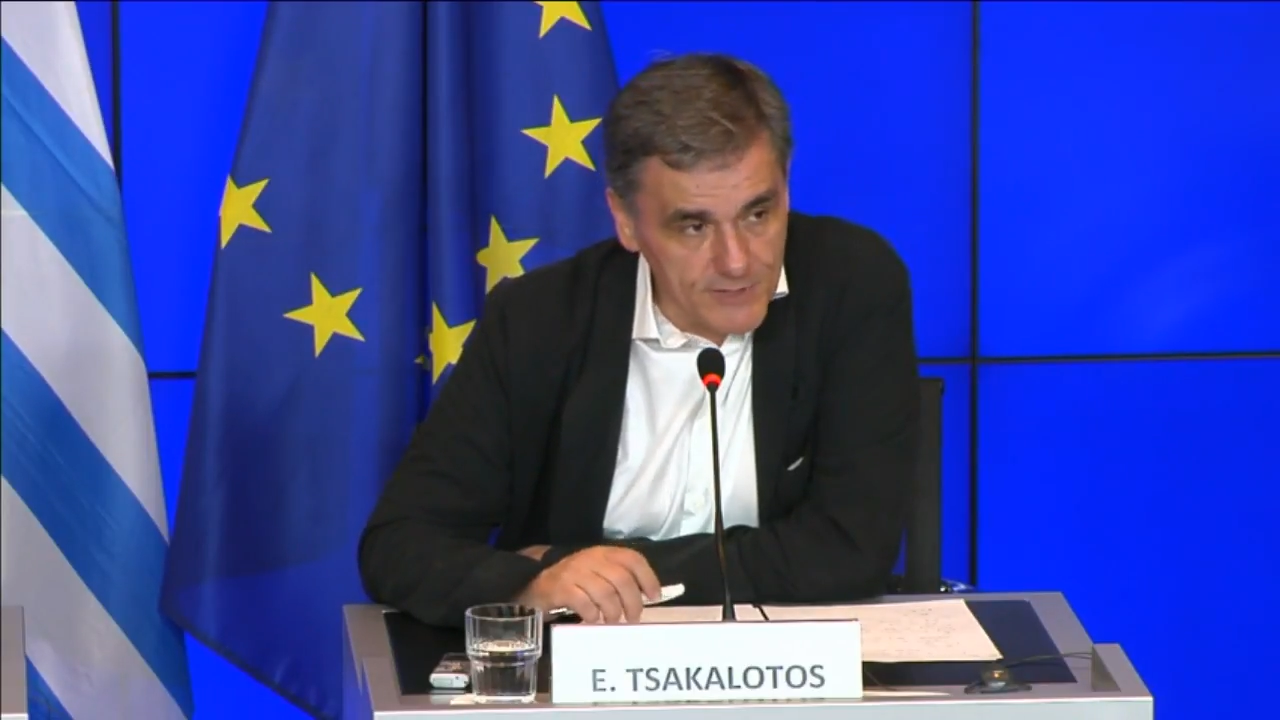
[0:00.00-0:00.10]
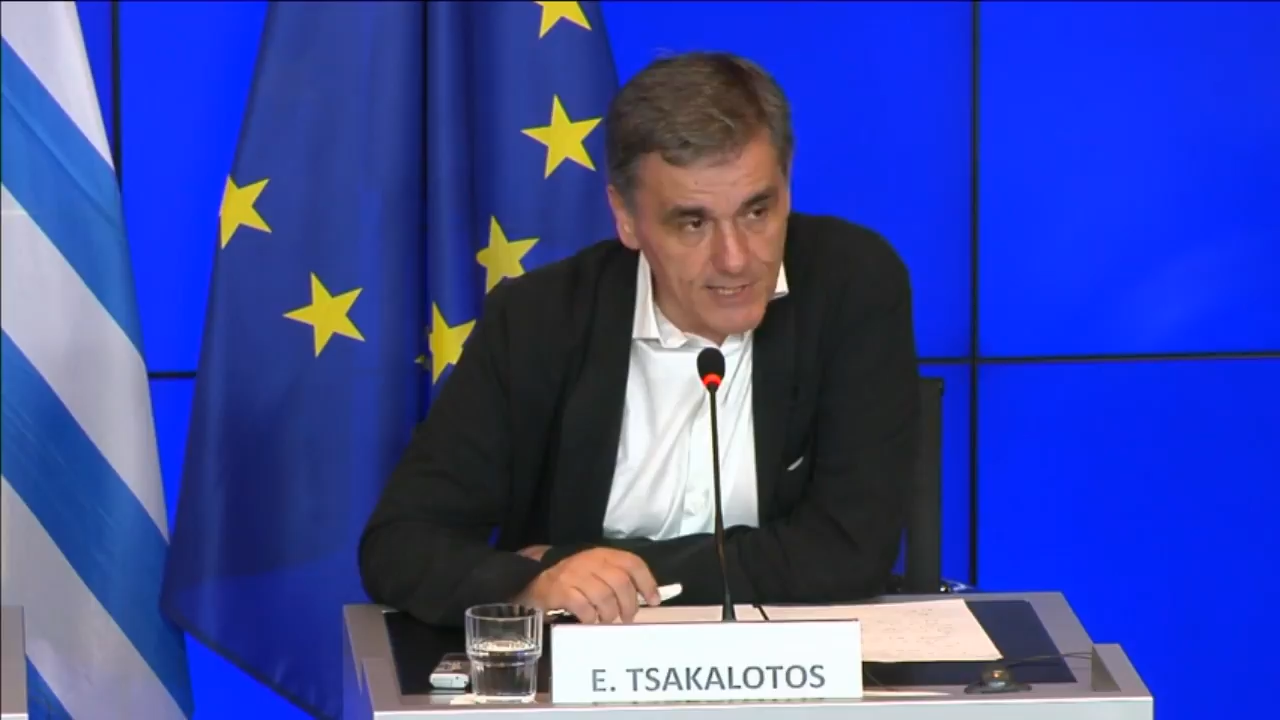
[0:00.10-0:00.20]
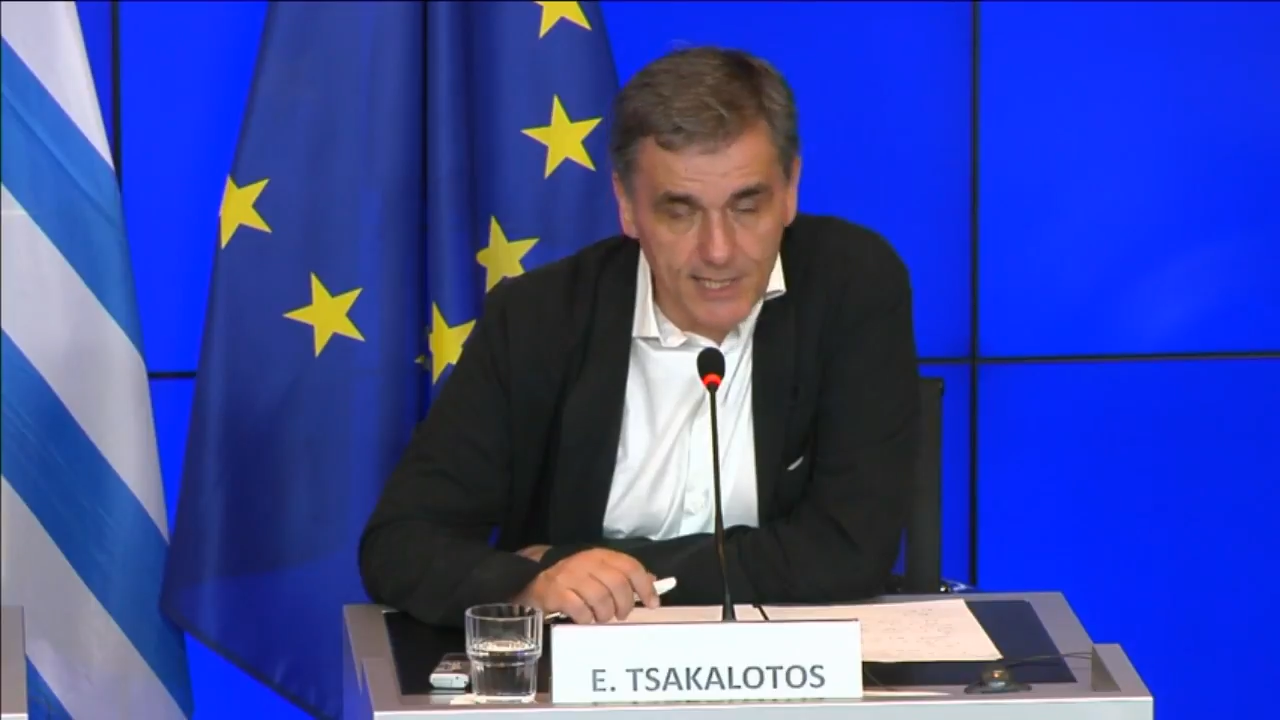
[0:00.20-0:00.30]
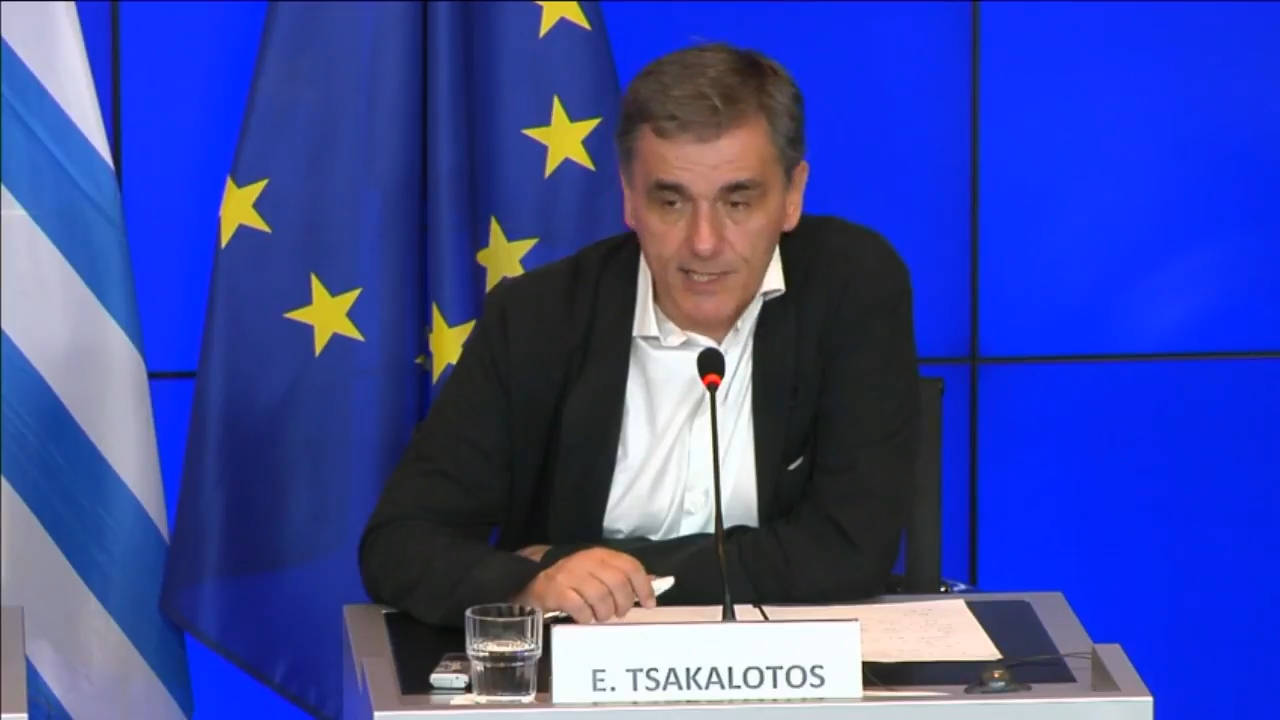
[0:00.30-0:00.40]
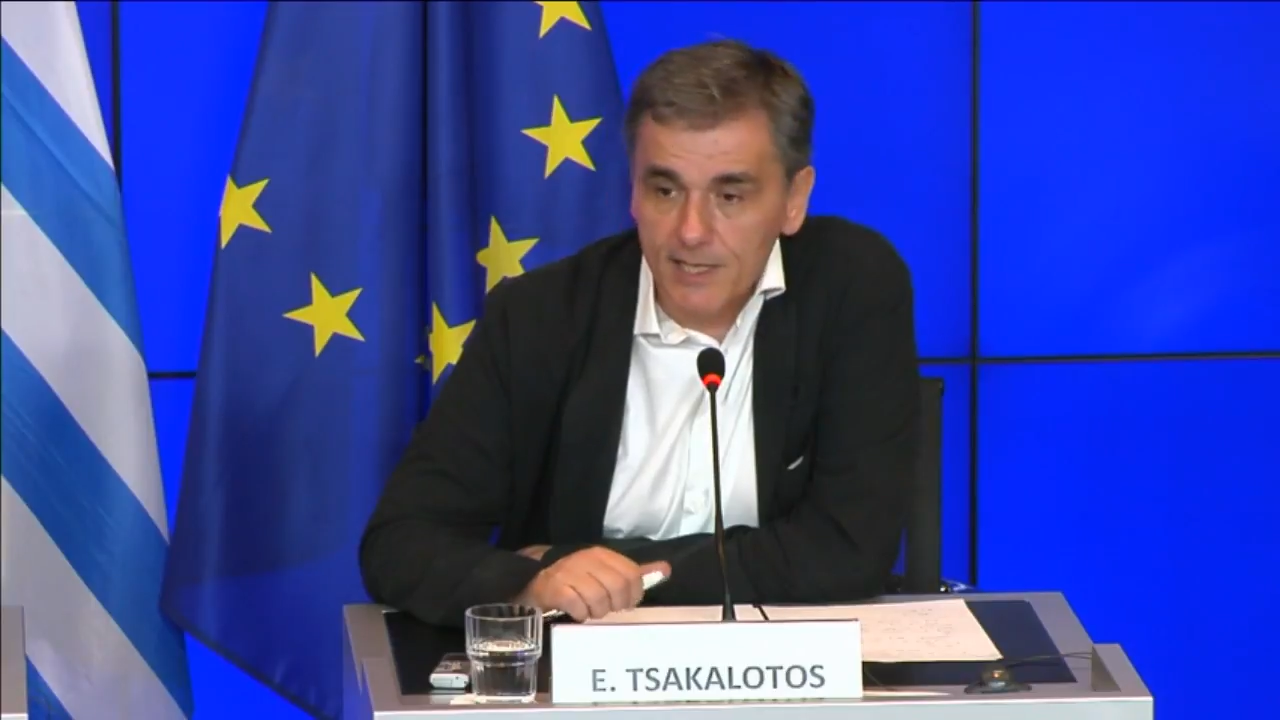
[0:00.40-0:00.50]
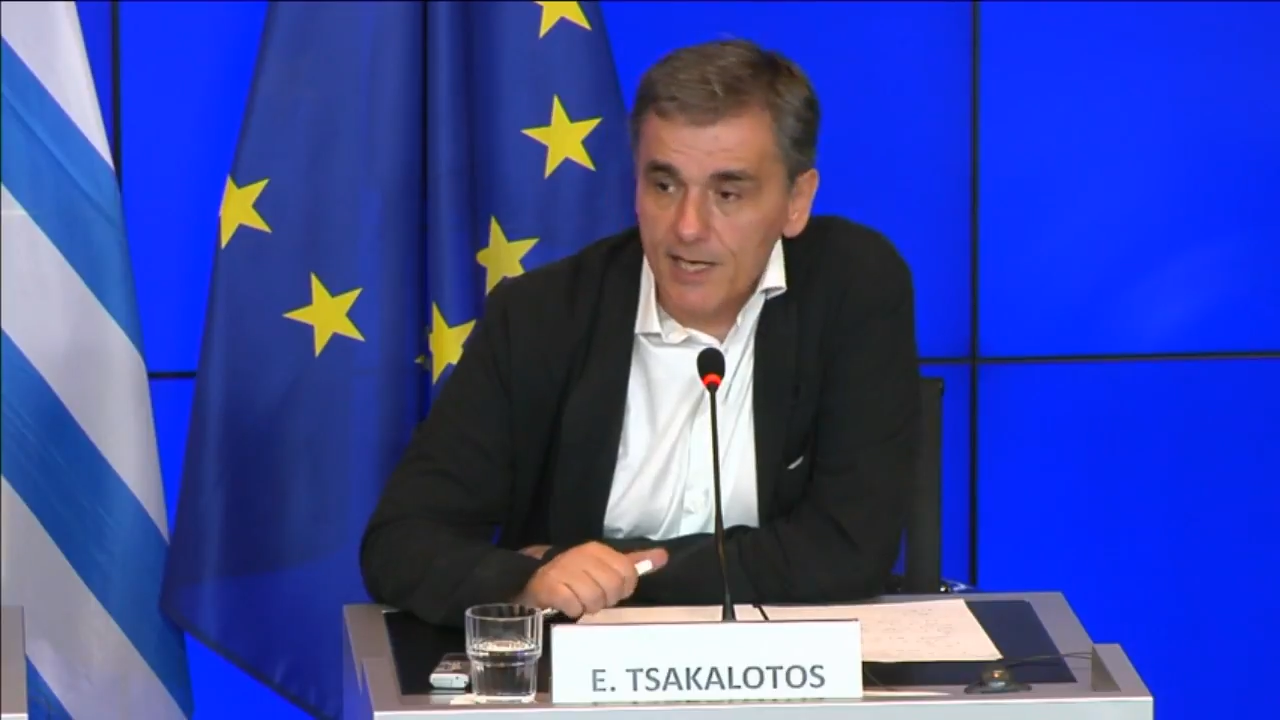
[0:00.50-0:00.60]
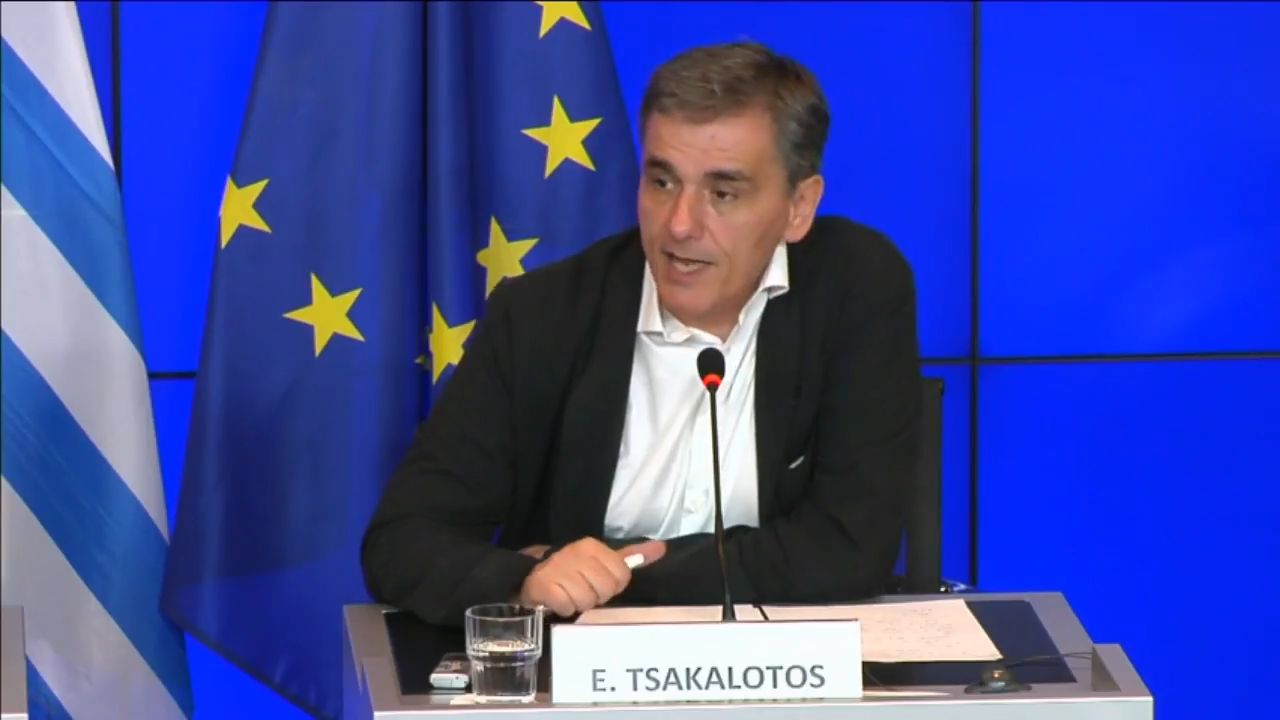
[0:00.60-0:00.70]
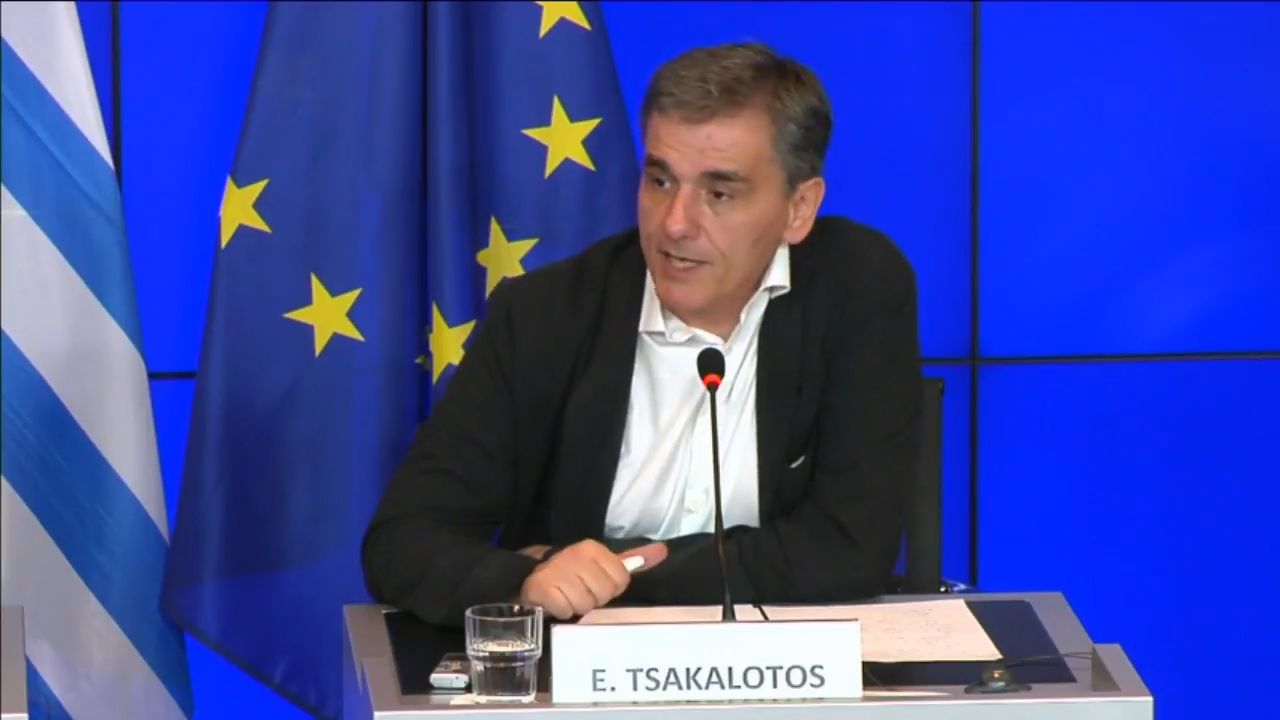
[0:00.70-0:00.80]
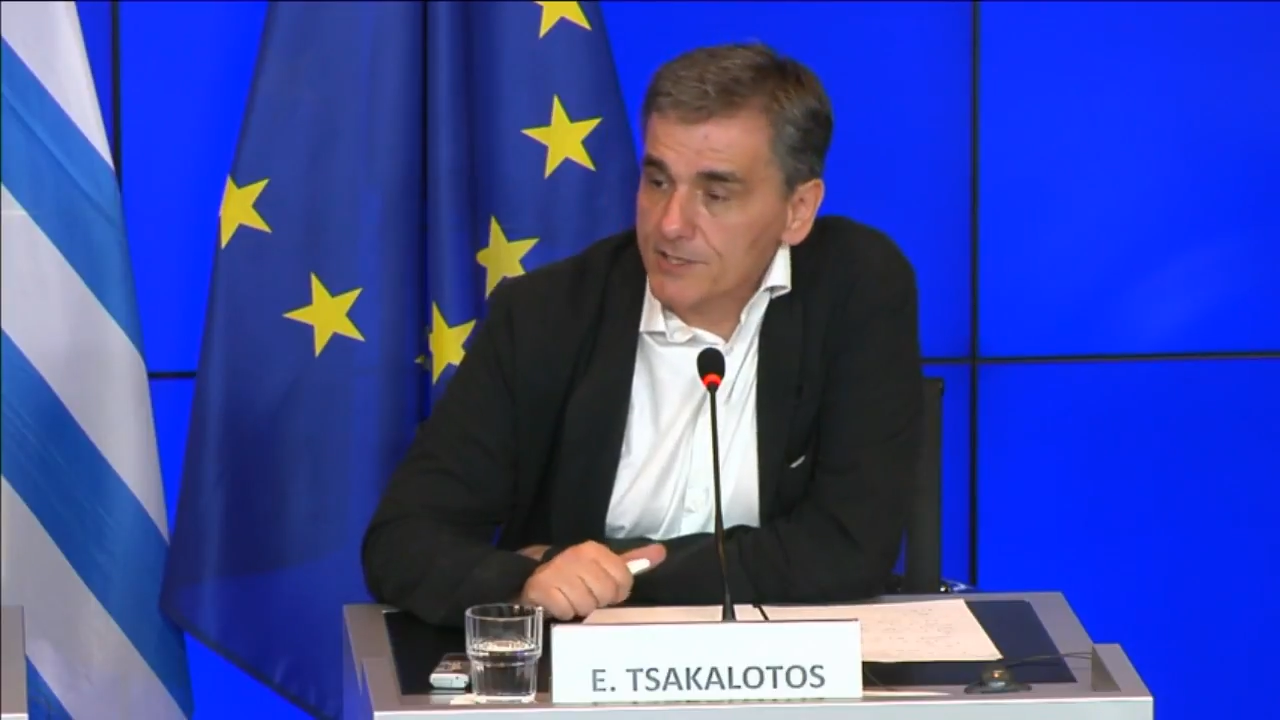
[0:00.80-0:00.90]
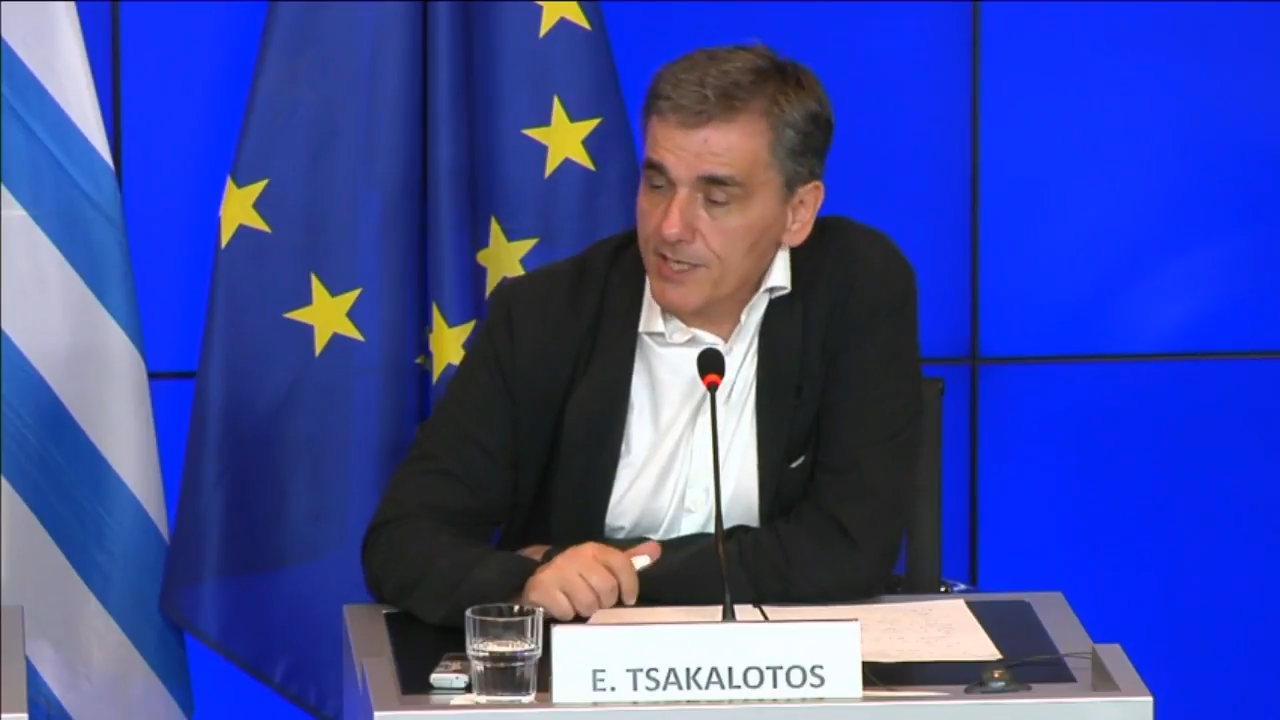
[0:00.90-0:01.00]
particularly like